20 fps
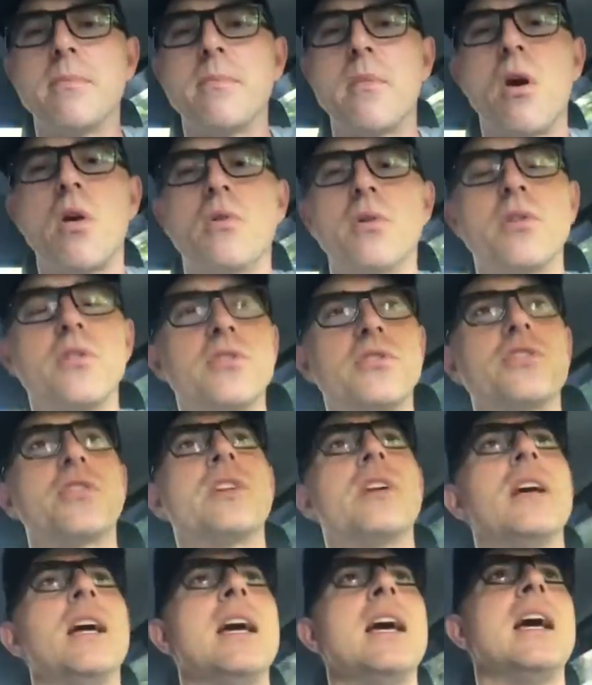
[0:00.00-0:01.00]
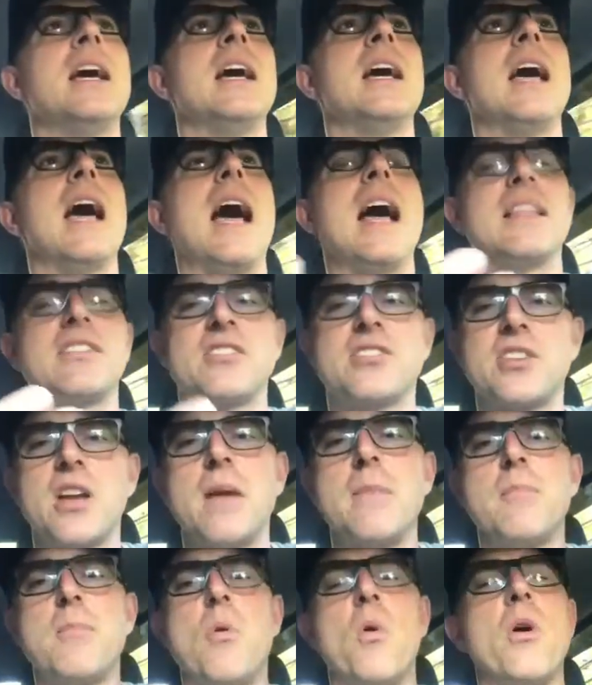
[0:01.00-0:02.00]
gym owners, at
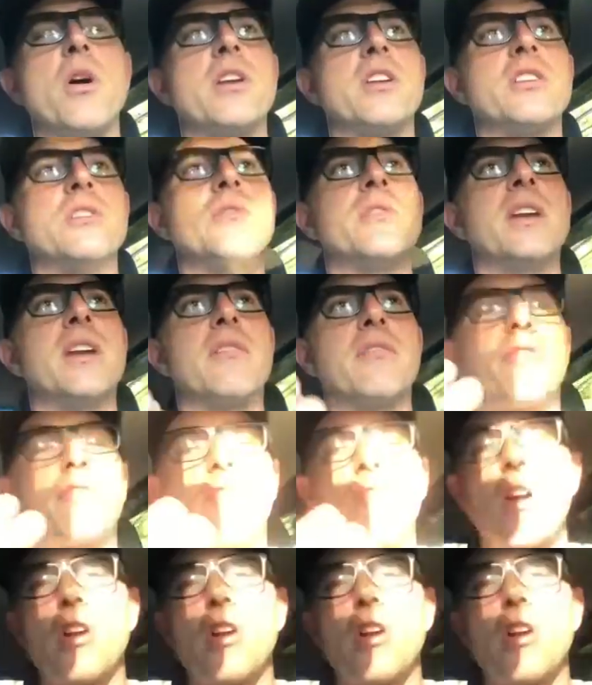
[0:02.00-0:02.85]
some point you get